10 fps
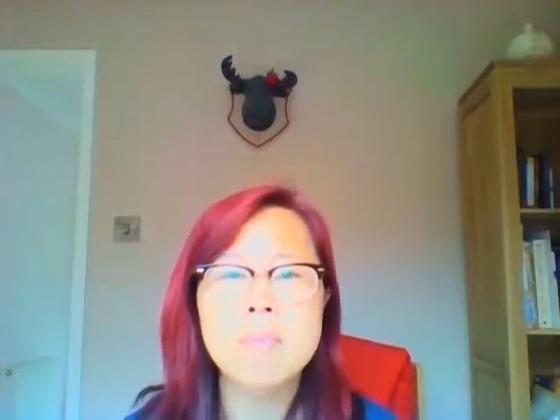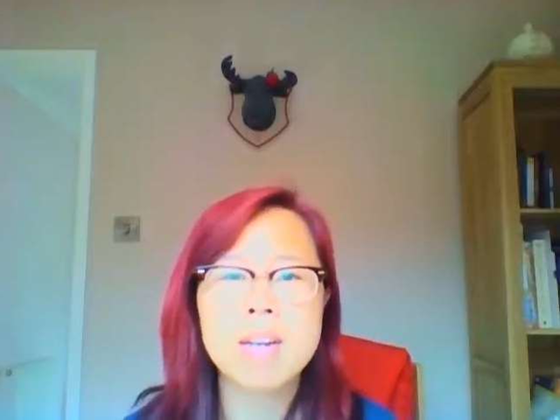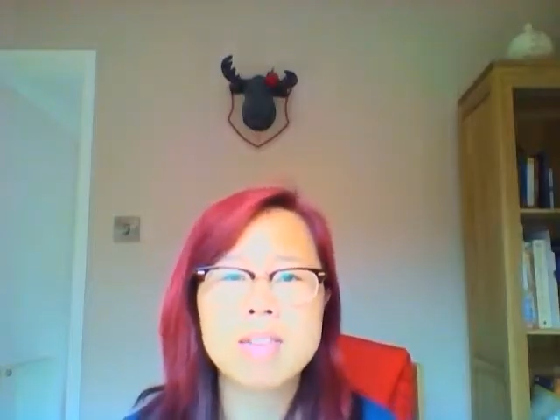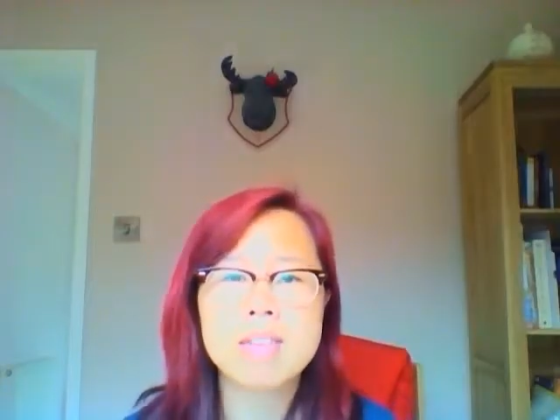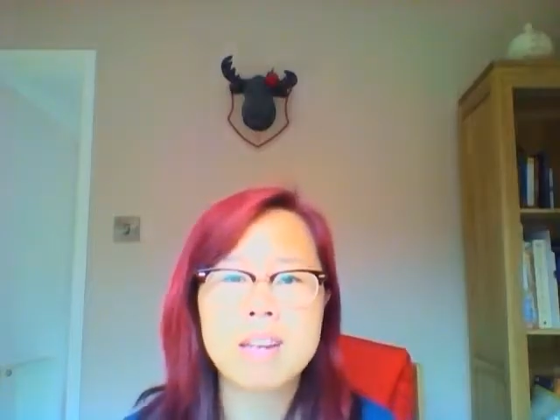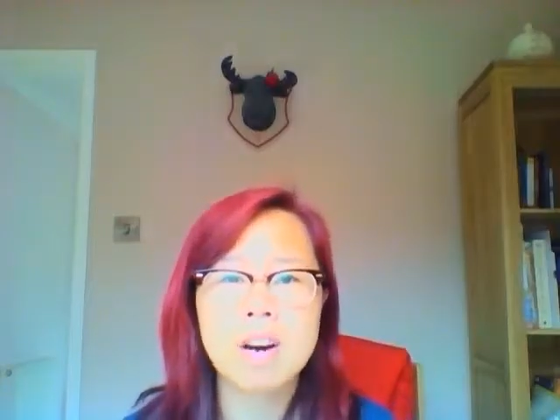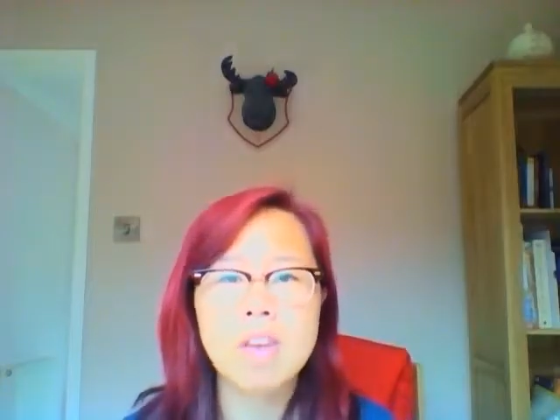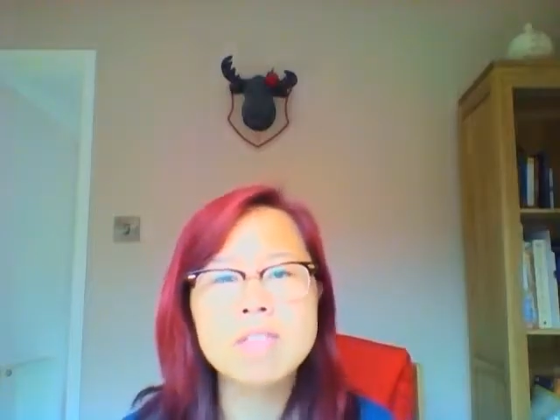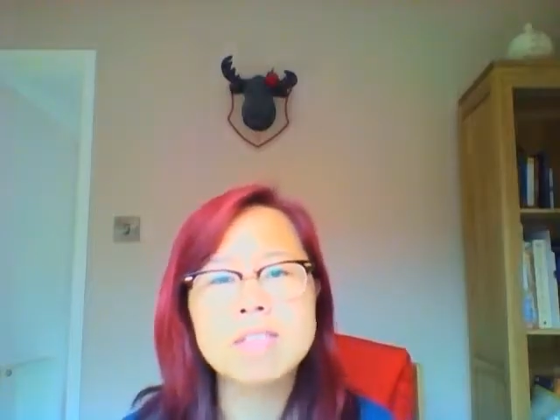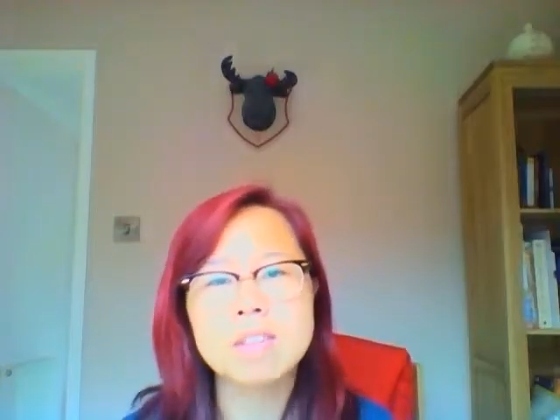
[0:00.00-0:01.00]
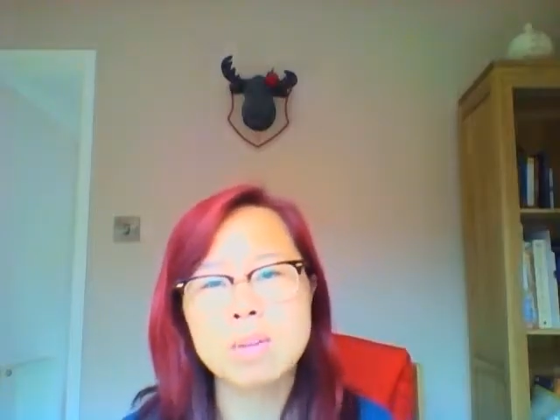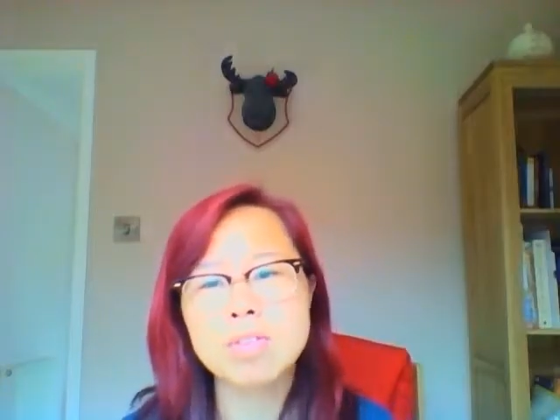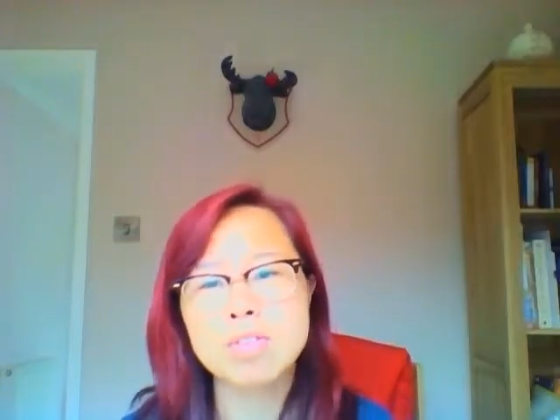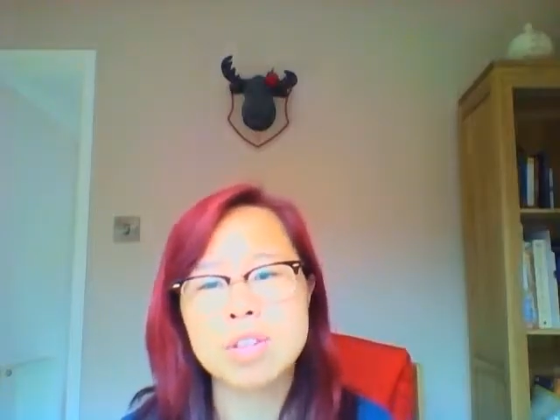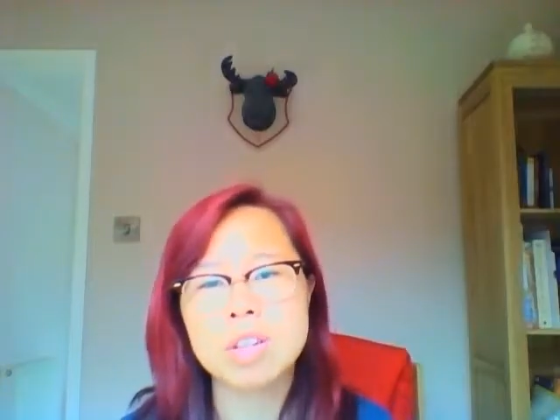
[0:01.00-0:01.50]
But obviously,
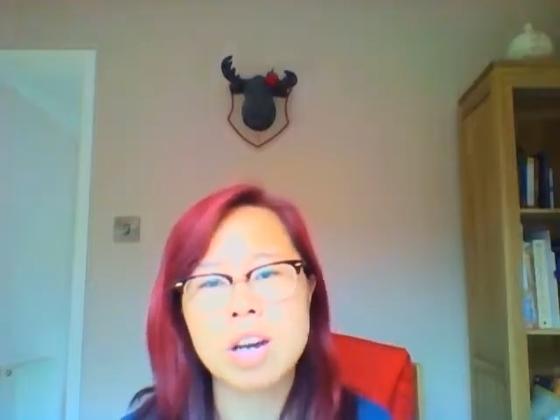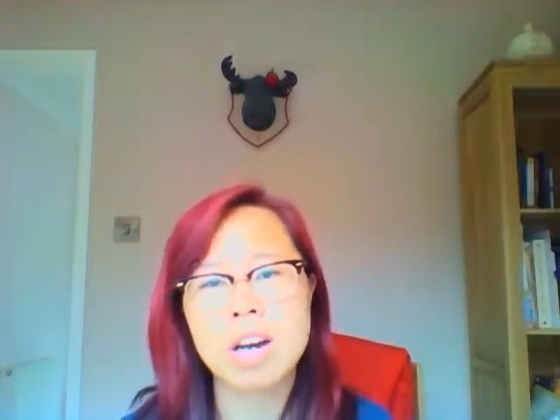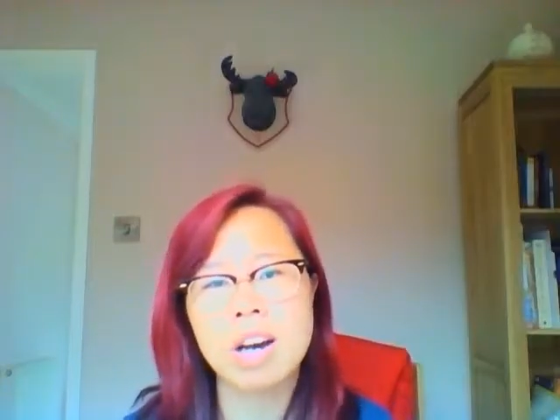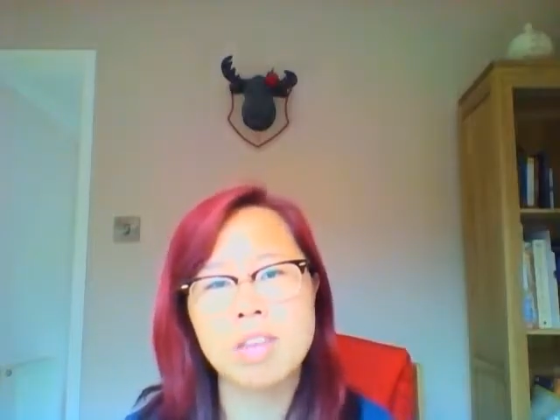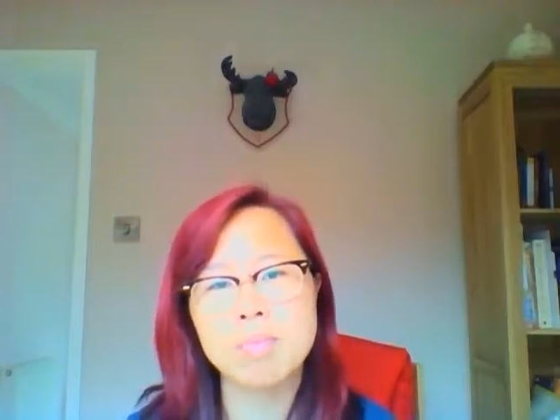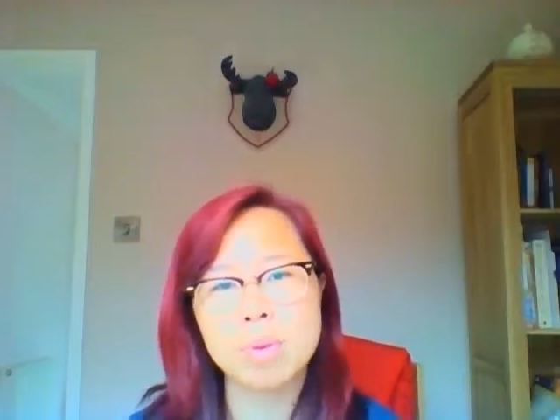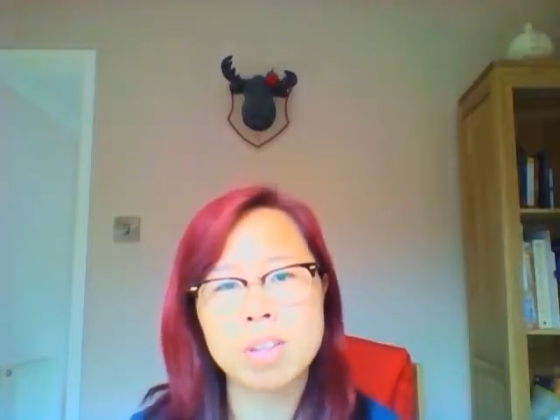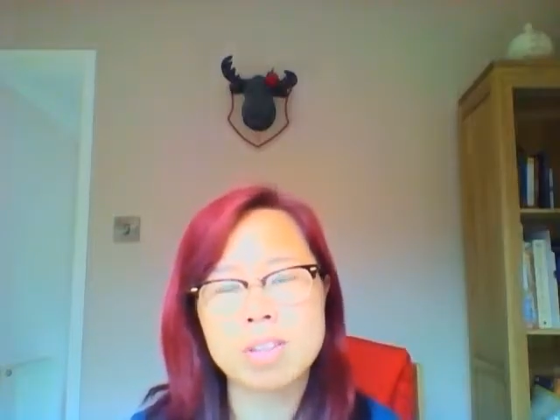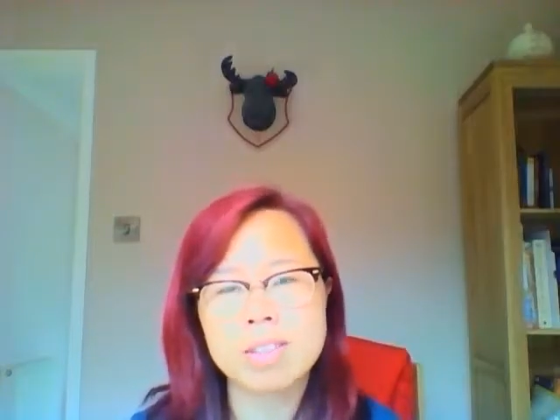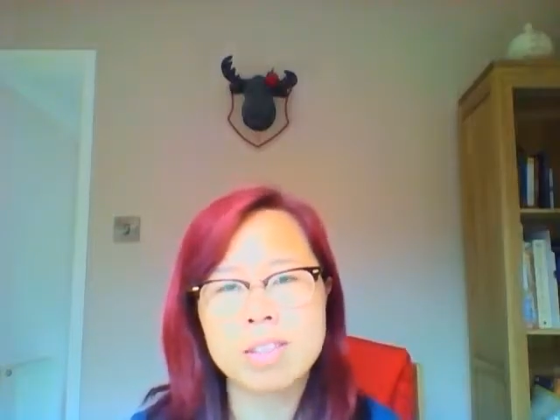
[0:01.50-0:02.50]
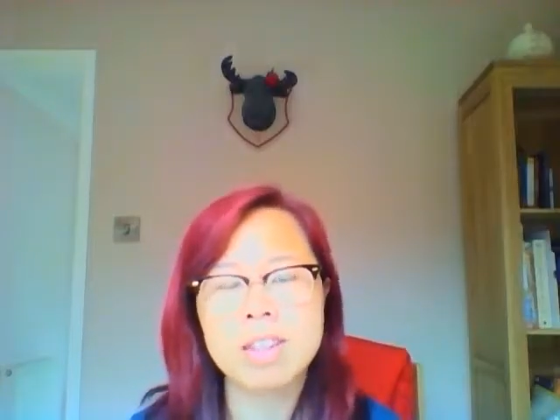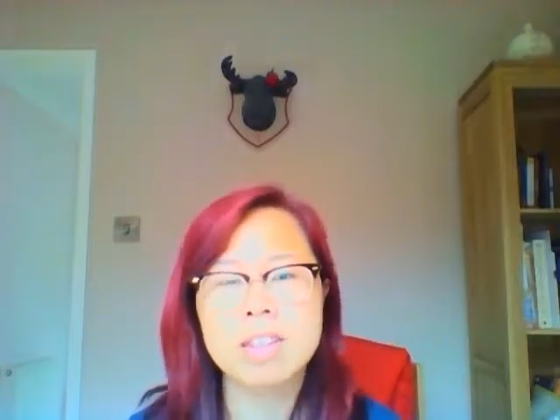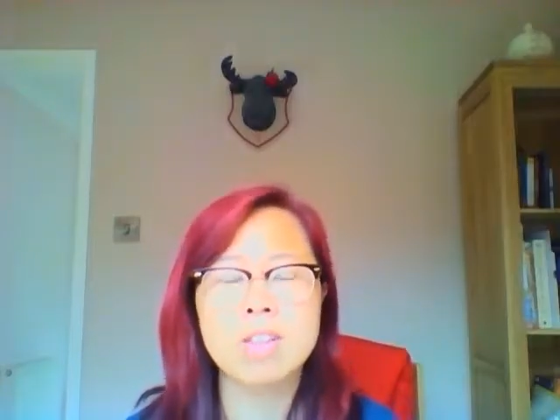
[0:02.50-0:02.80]
once you have broken the skin,